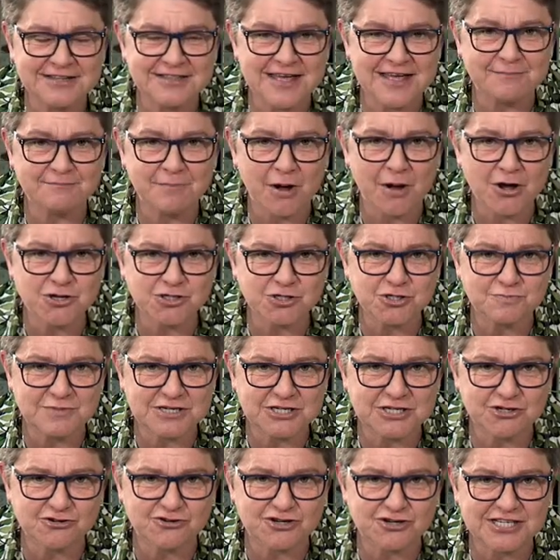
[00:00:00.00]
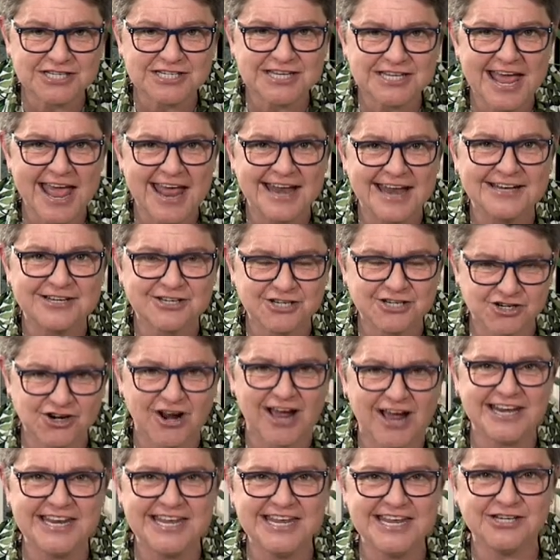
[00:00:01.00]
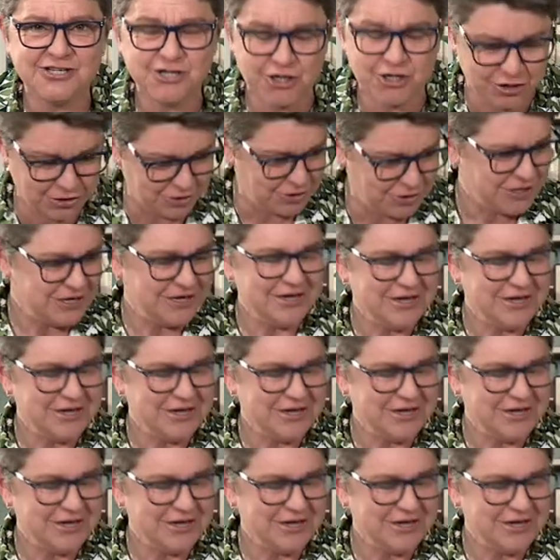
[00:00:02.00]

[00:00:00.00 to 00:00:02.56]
that postmistress and try and eat her.